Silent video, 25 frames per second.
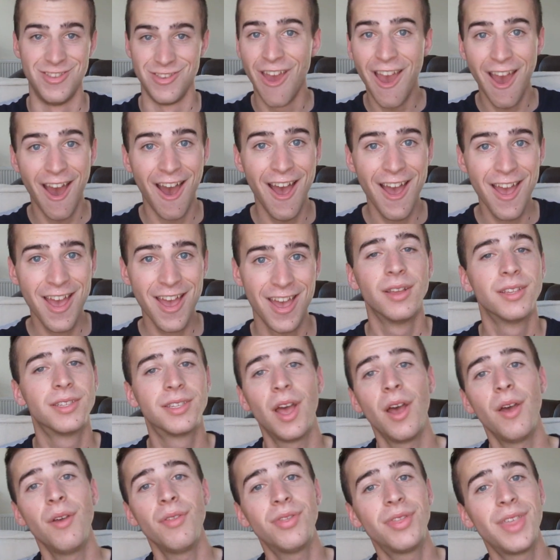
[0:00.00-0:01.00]
Yeah.
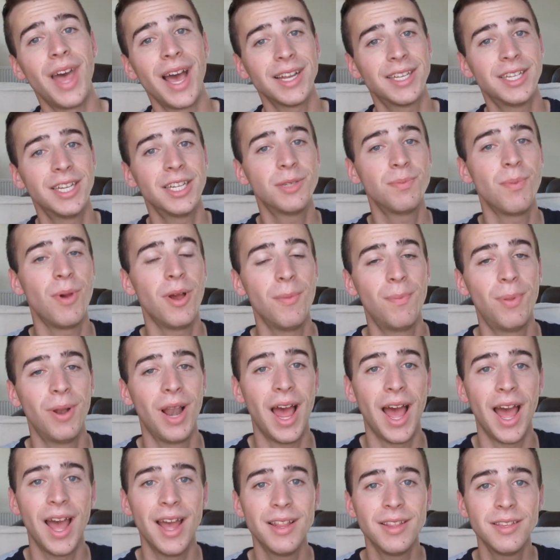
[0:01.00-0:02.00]
So that is my
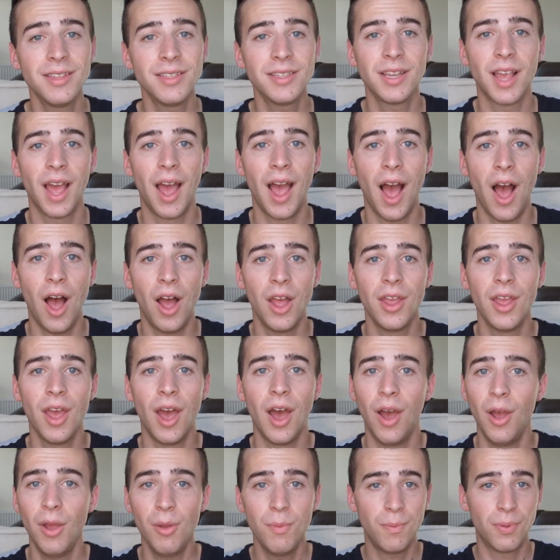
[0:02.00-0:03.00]
plans. I
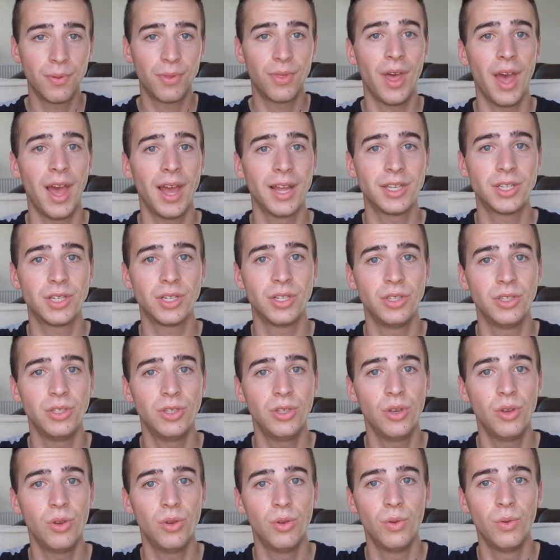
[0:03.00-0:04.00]
hope that
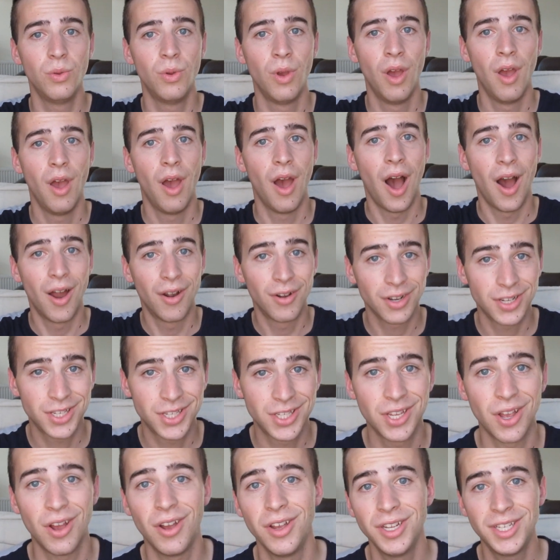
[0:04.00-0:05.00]
you are
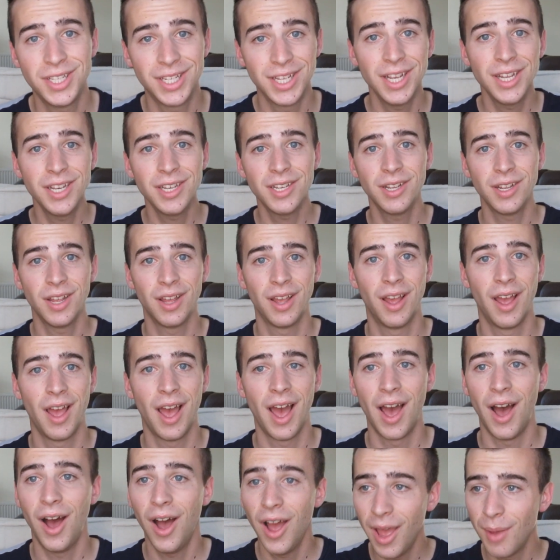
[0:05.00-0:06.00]
excited.
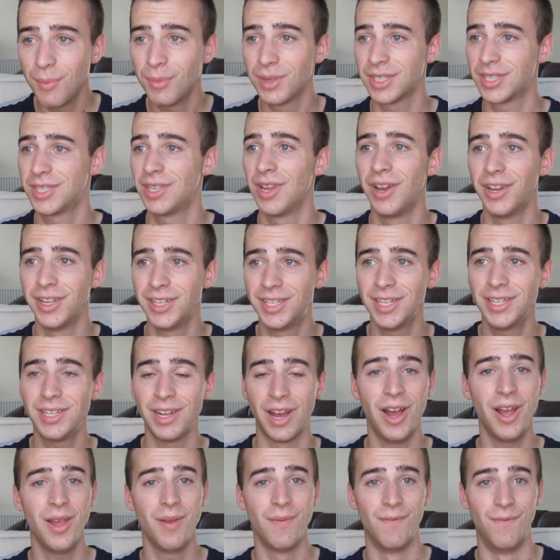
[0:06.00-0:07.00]
I am excited.
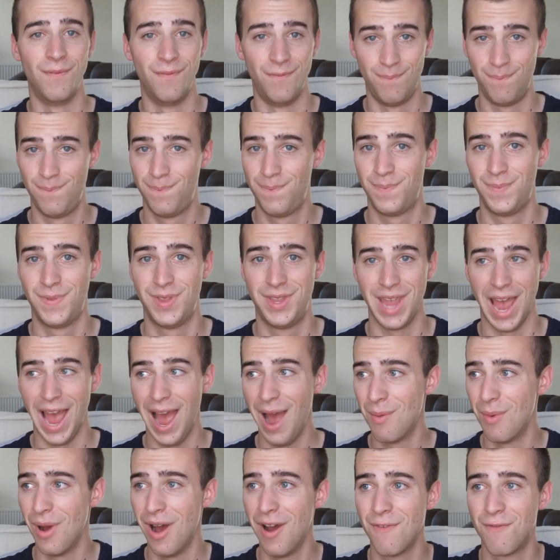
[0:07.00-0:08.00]
I am
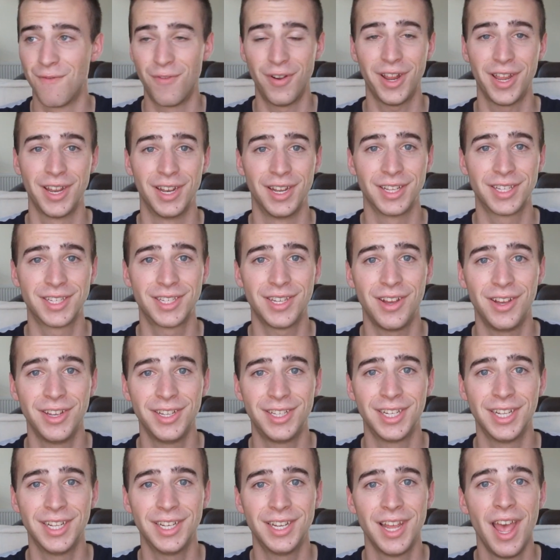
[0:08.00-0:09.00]
damn well freaking
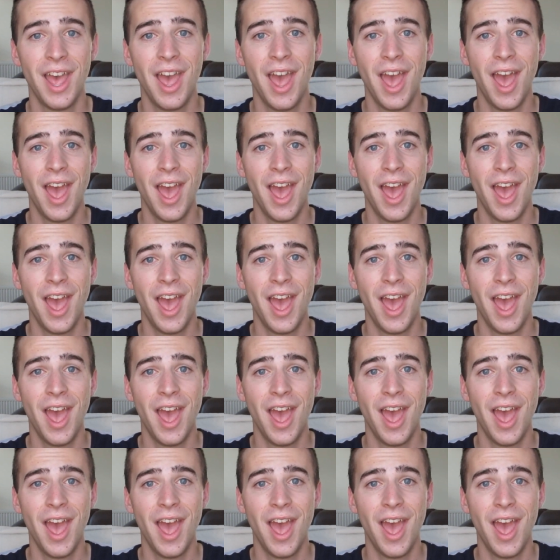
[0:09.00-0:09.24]
excited